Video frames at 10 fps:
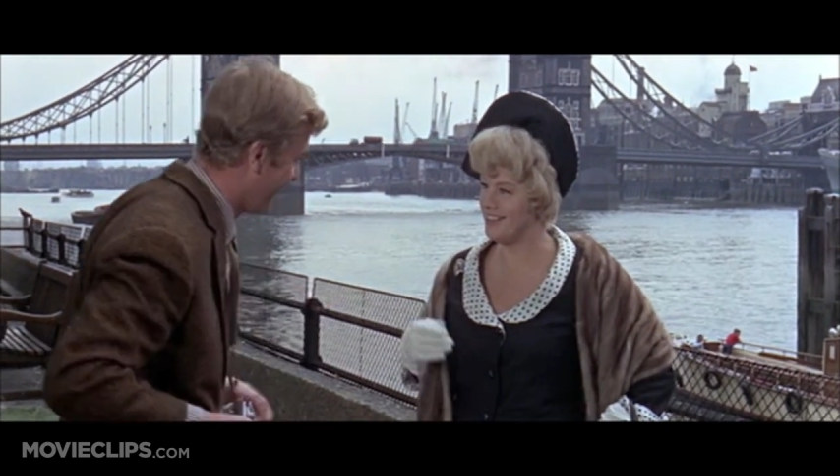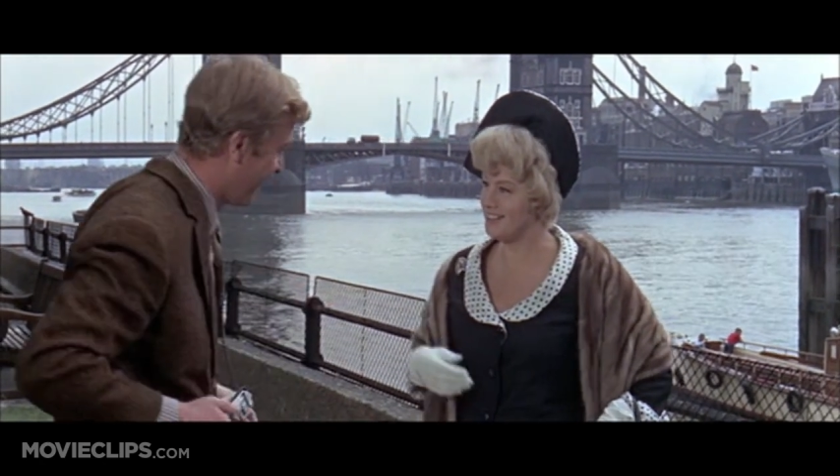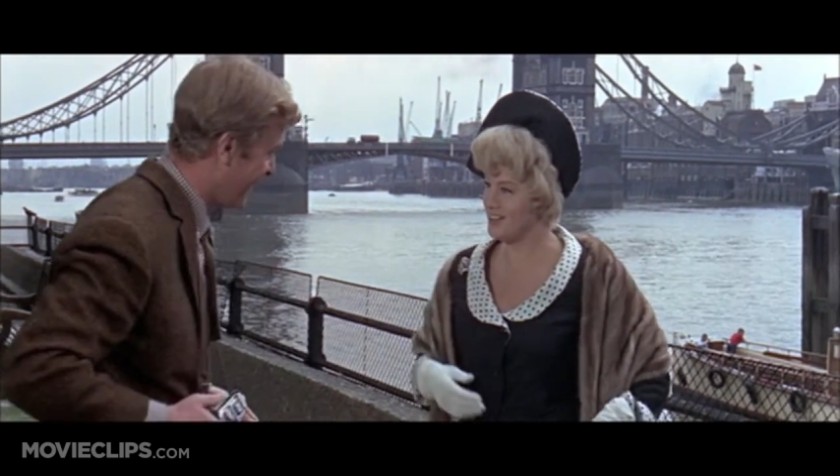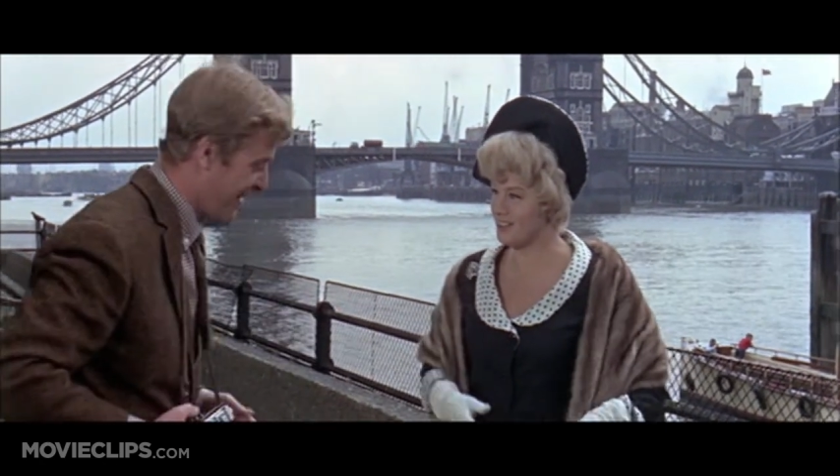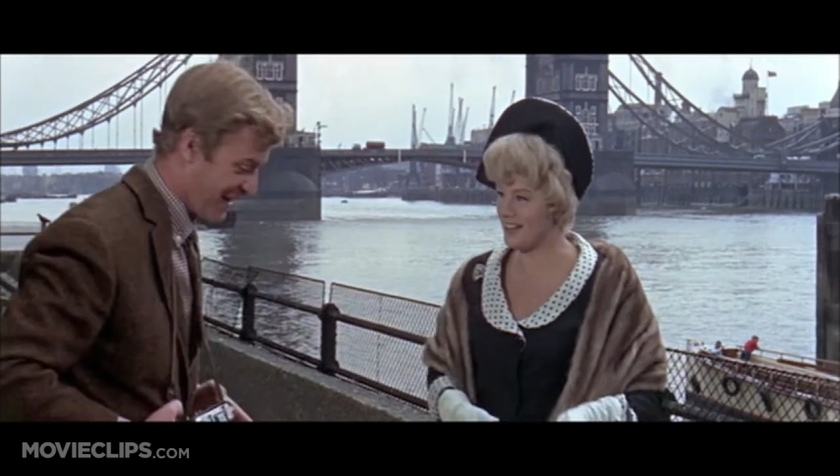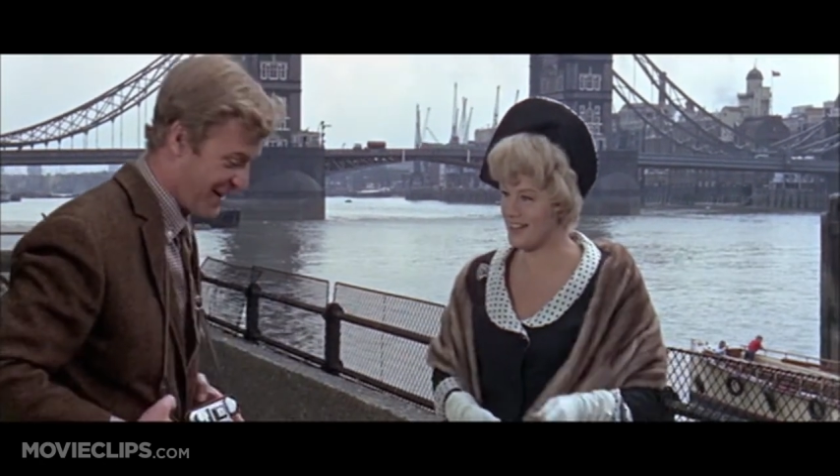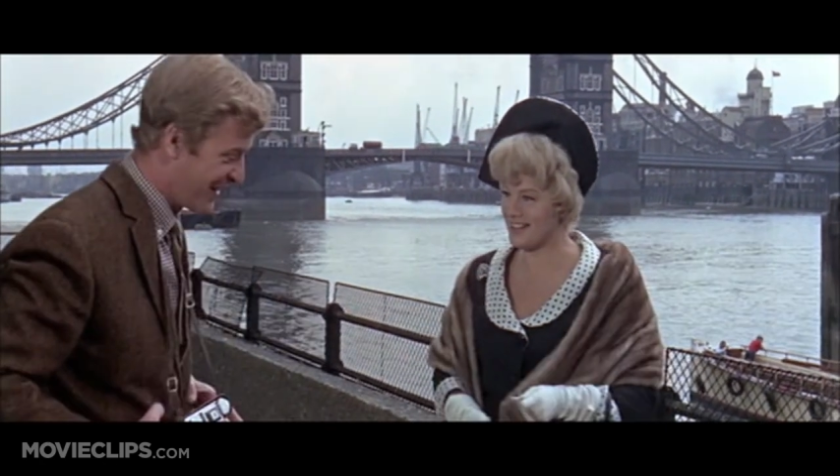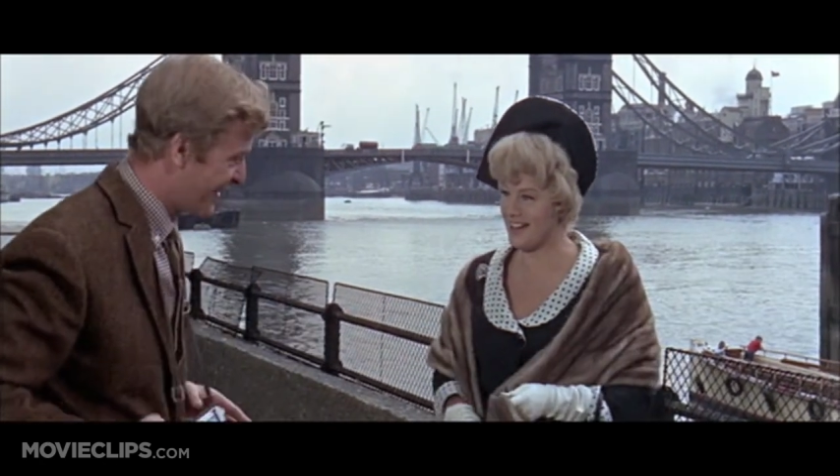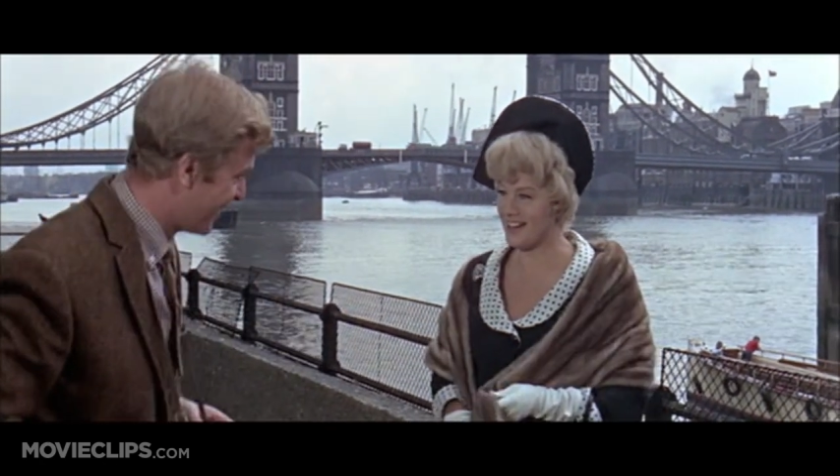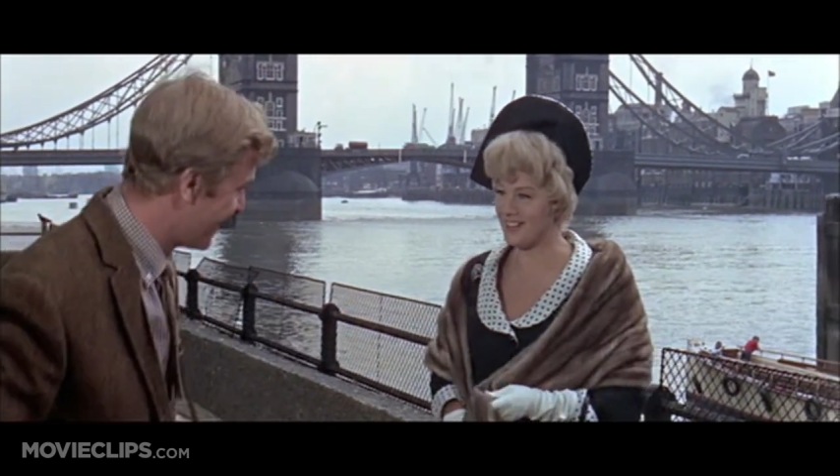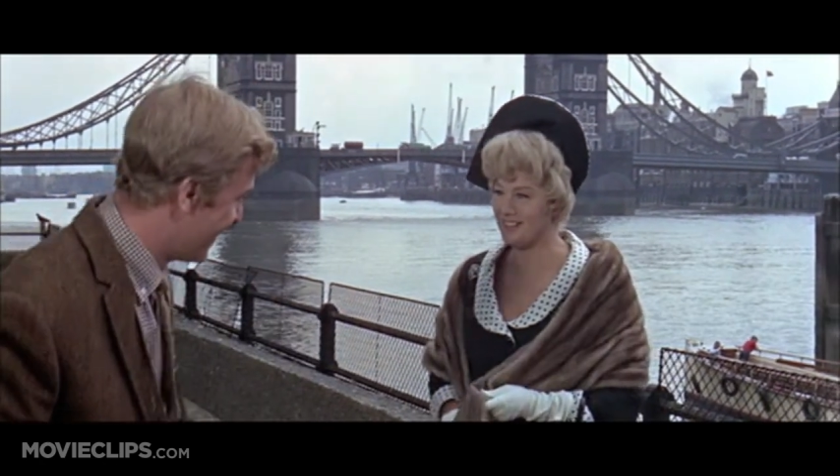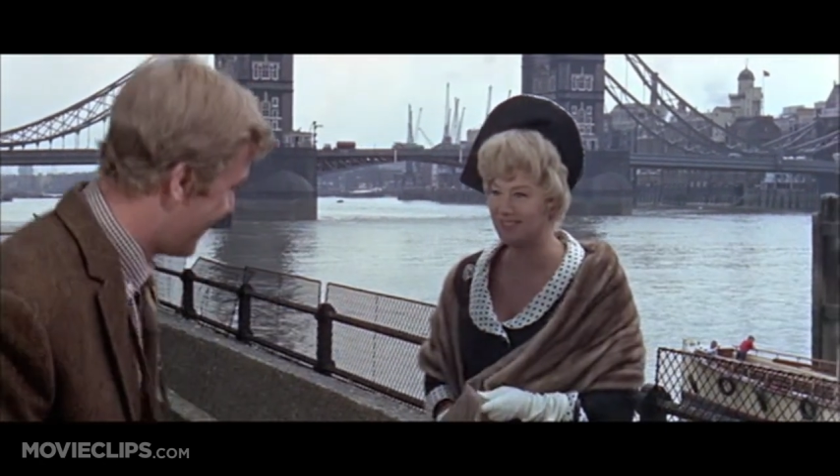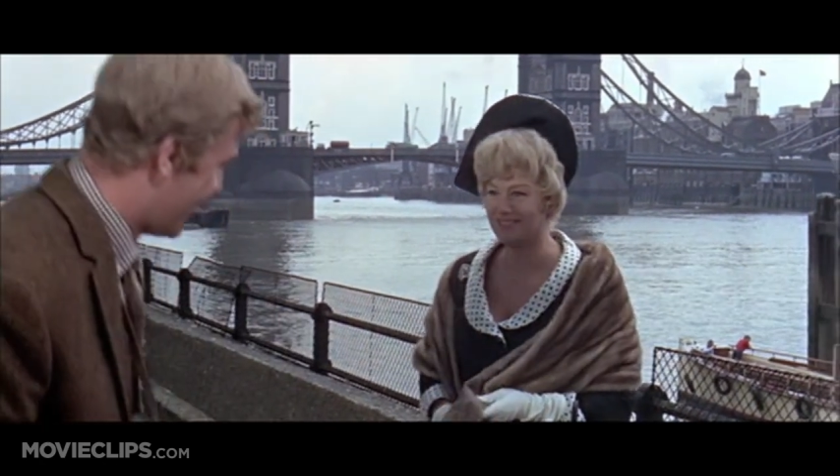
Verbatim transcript: No, not now.